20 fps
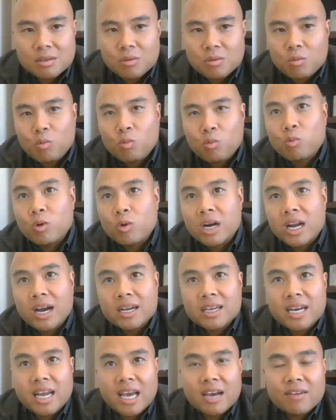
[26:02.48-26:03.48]
We're not
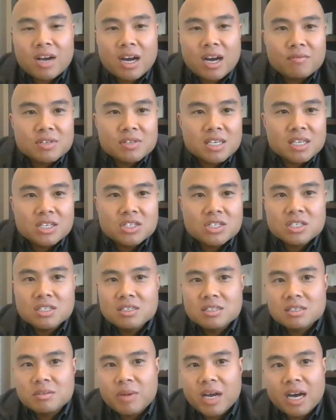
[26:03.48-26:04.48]
going to have
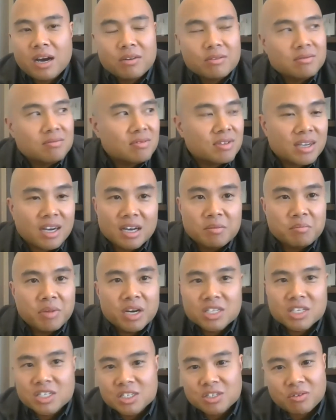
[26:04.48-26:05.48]
conversations about cutting
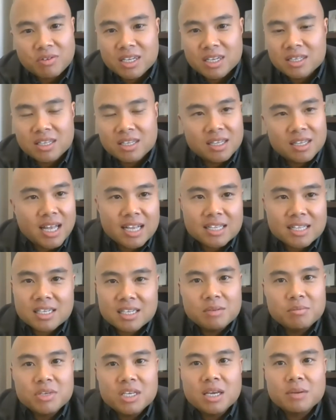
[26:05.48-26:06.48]
budgets or anything. That's going
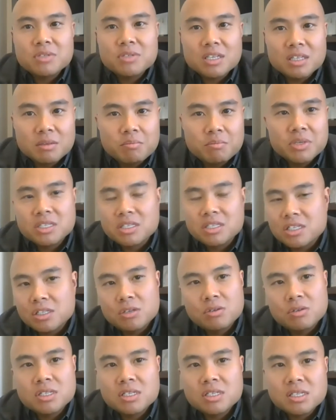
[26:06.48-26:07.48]
to be up to the business
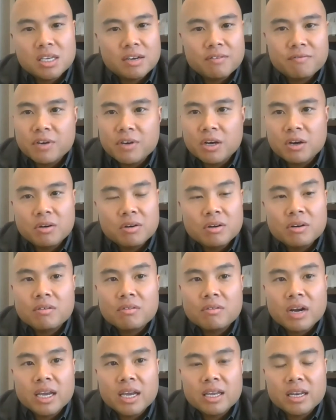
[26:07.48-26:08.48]
unit CFO,
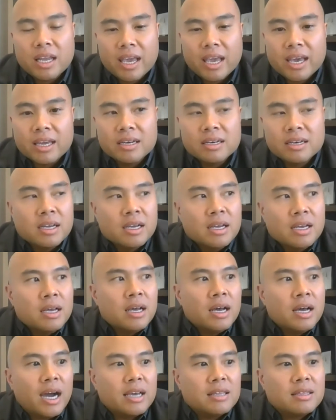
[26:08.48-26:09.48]
right? And
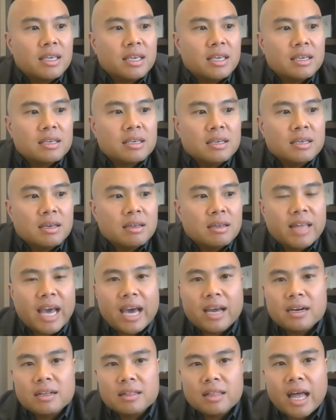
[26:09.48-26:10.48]
I think
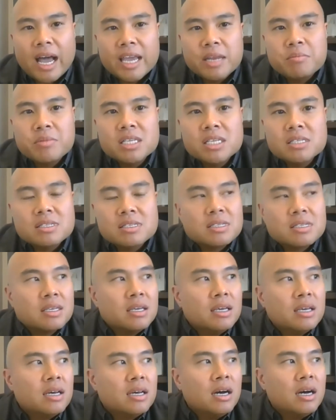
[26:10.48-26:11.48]
that alignment
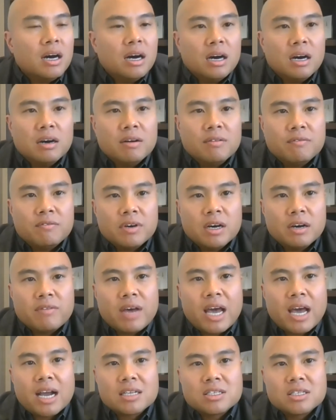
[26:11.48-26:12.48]
of
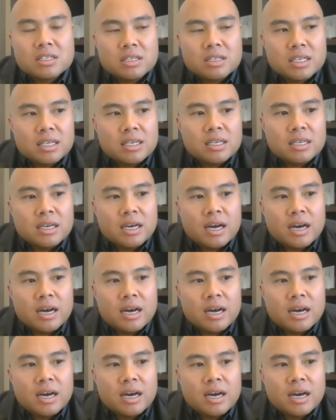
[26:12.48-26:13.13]
actually,